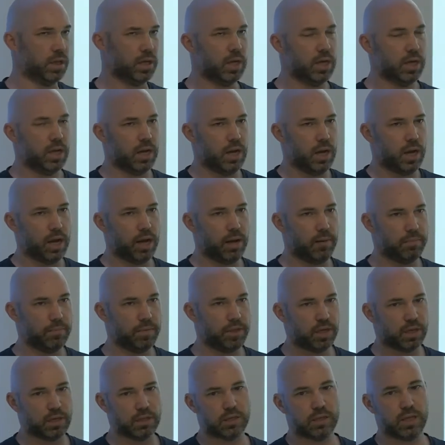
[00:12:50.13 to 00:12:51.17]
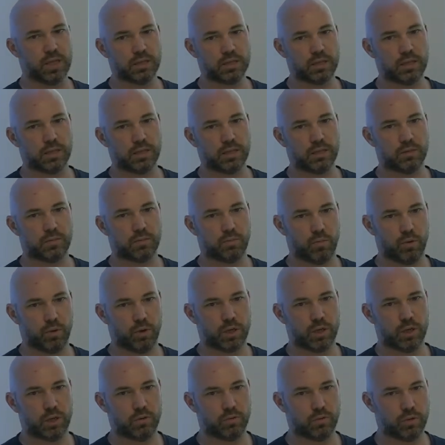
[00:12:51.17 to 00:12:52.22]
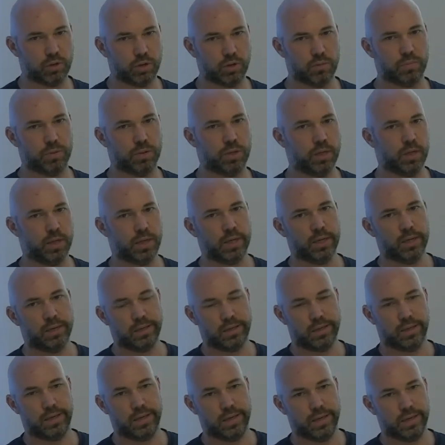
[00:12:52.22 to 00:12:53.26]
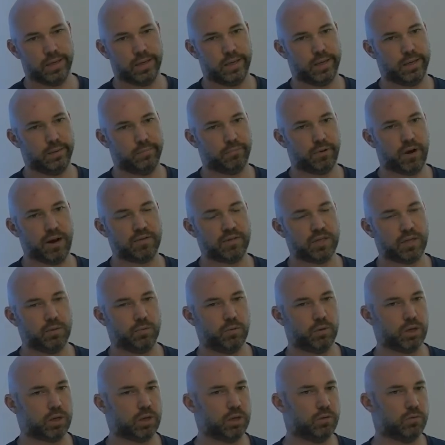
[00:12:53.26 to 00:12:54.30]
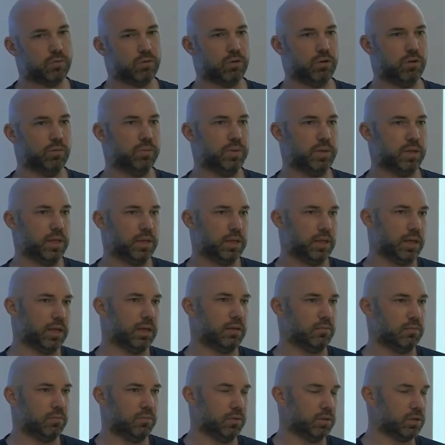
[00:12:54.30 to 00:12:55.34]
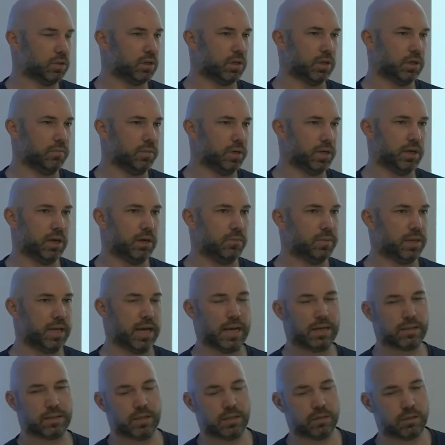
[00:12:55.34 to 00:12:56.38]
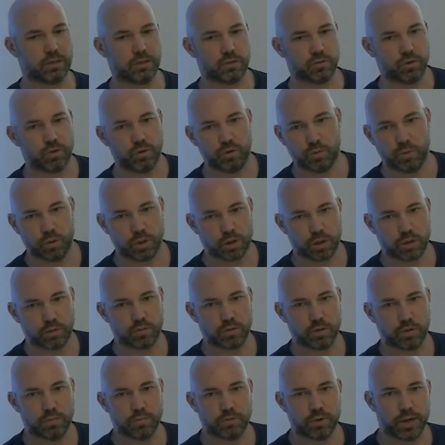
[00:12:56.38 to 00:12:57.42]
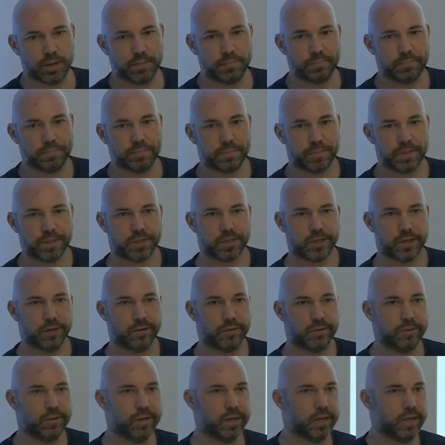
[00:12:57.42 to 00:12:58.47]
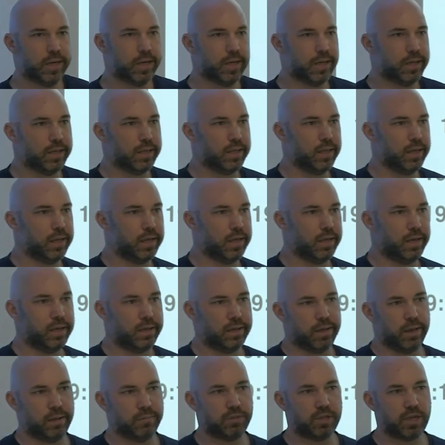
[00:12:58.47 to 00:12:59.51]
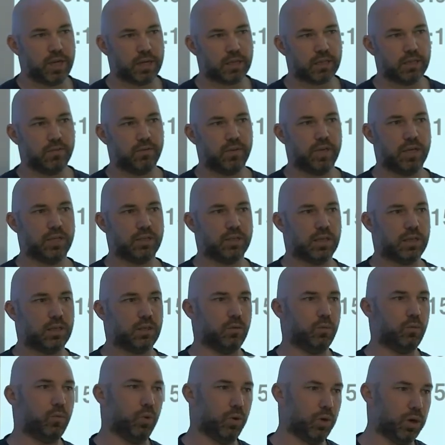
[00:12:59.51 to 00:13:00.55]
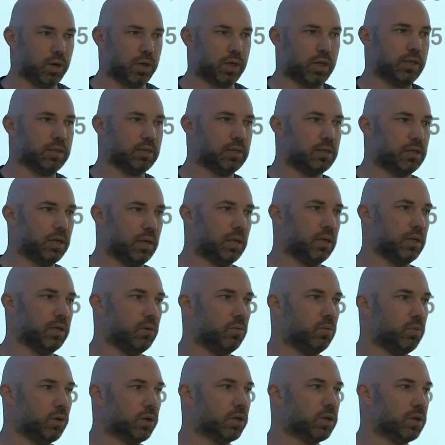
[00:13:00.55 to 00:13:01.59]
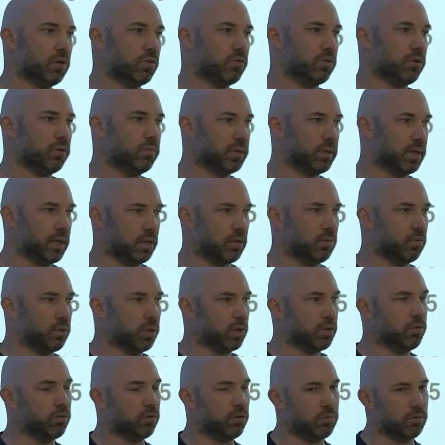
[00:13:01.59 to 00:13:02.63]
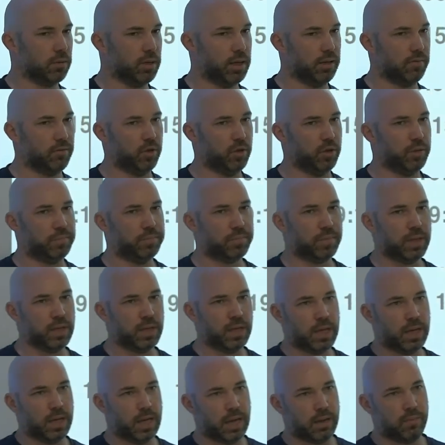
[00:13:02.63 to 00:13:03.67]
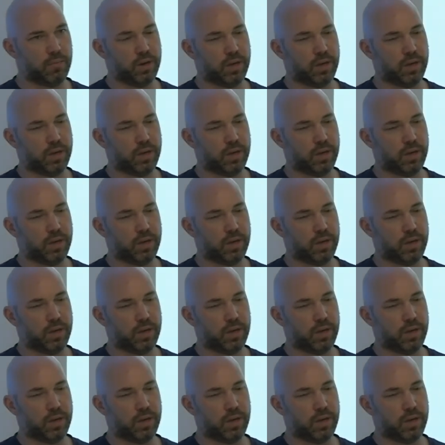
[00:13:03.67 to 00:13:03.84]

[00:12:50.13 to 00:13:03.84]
the ConsenSys working group, the privacy working group, and then what's going to become the access control working group, right? So the objective is that the work gets done on the working group, down at the working group level, and we